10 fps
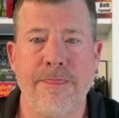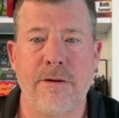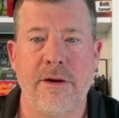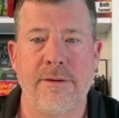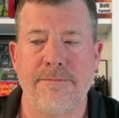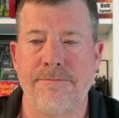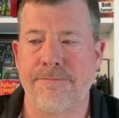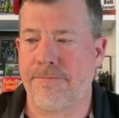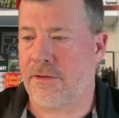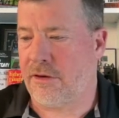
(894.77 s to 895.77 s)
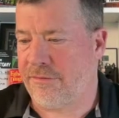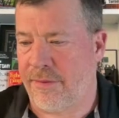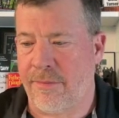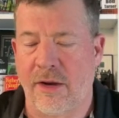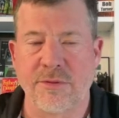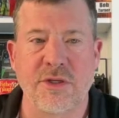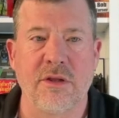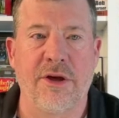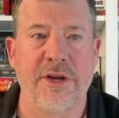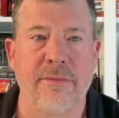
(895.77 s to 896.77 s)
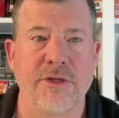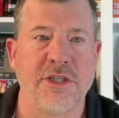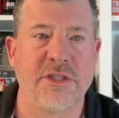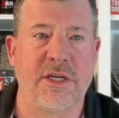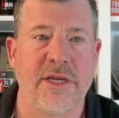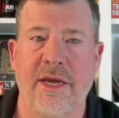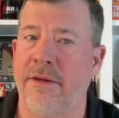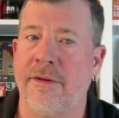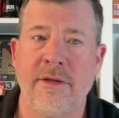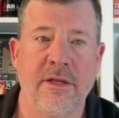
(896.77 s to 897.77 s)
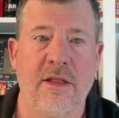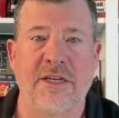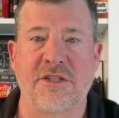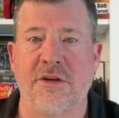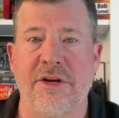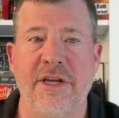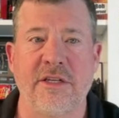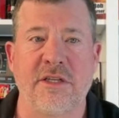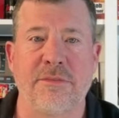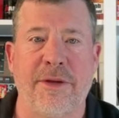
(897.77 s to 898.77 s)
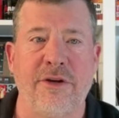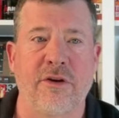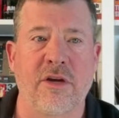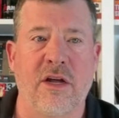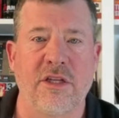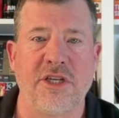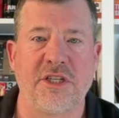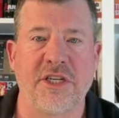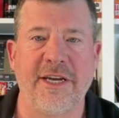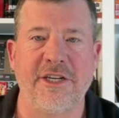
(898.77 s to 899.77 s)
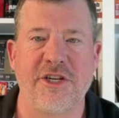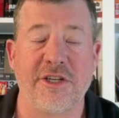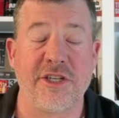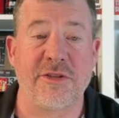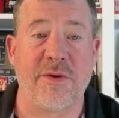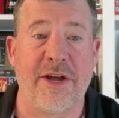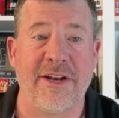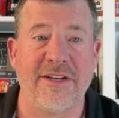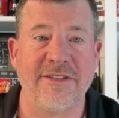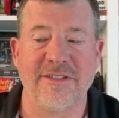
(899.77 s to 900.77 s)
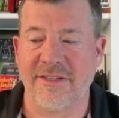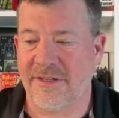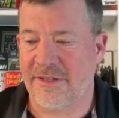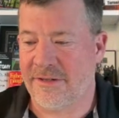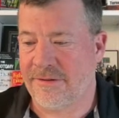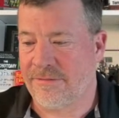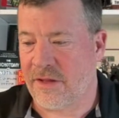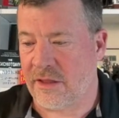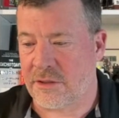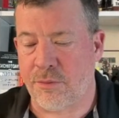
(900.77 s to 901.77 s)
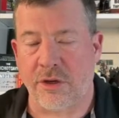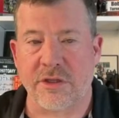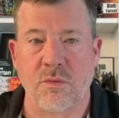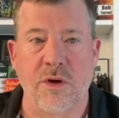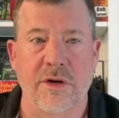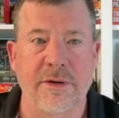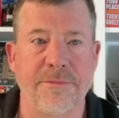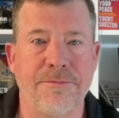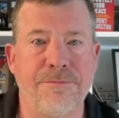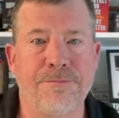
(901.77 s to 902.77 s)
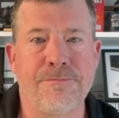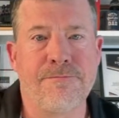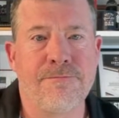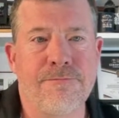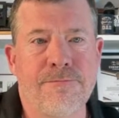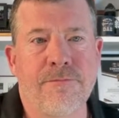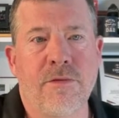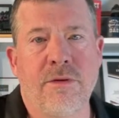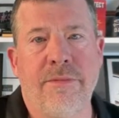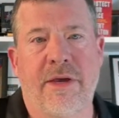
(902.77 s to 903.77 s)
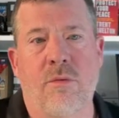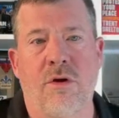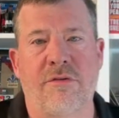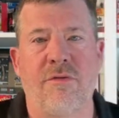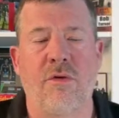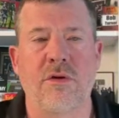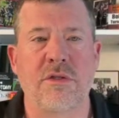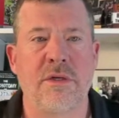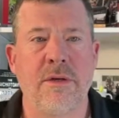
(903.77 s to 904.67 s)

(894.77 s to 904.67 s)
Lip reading: Right? I don't know if my mom's still on here, but she said, hey, the last 30 years has been your college education. She's right. Now let's put it to work. Make it work for us.